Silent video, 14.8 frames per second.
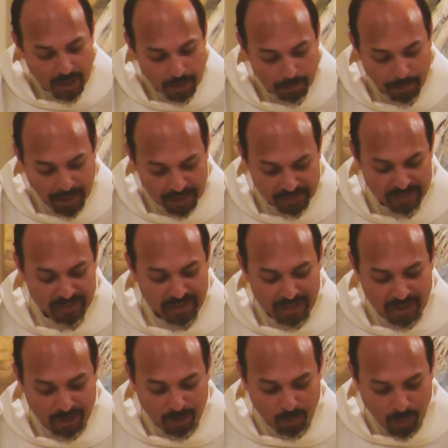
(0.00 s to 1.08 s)
But
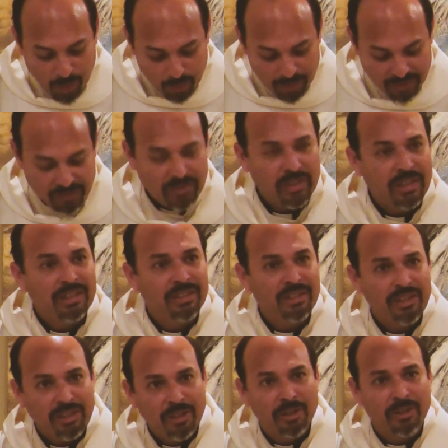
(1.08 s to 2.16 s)
what we see and
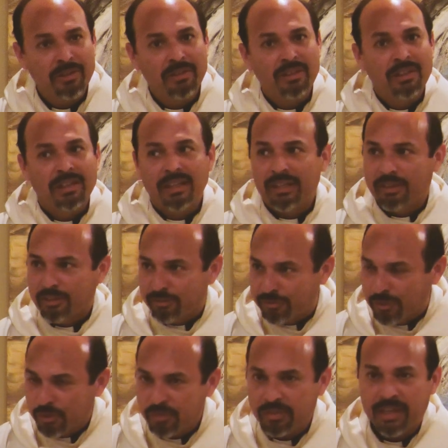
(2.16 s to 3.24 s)
hear in the
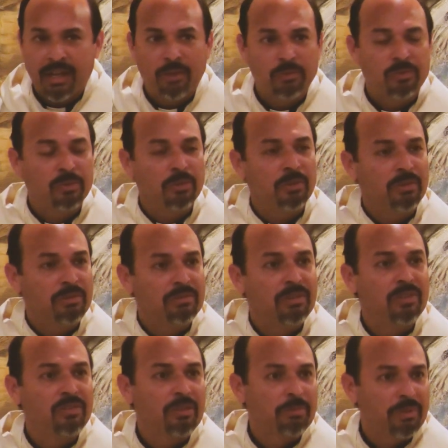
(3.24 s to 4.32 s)
first council
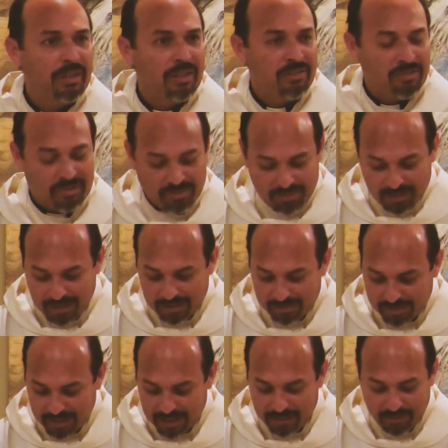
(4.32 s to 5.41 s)
is something that's
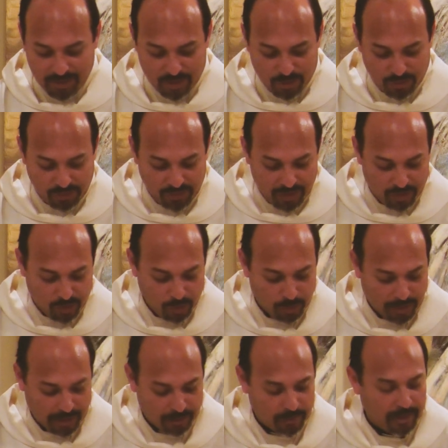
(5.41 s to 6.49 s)
kind of interesting too,
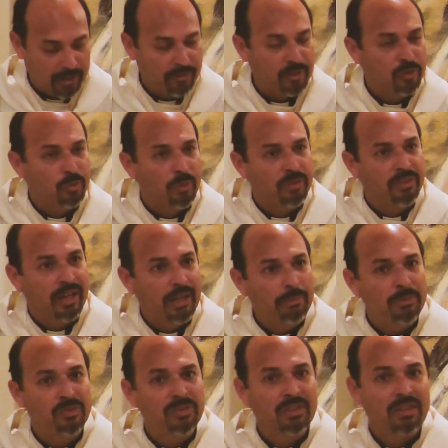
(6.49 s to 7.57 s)
kind of relevant to our
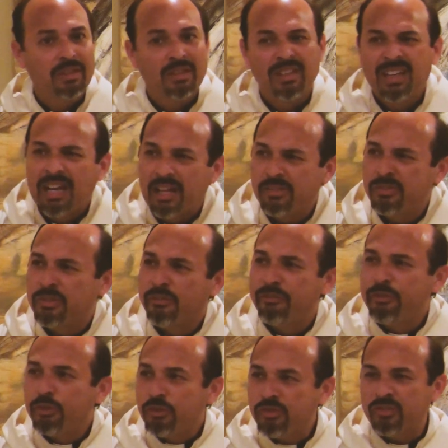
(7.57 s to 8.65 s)
times. It's the
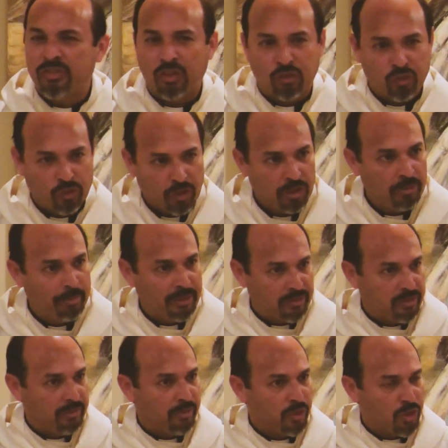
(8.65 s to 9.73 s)
first discernment
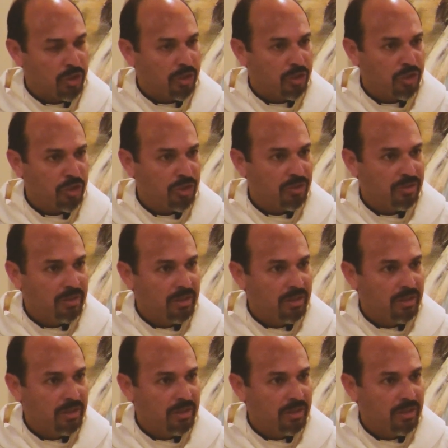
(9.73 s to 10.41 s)
of the church.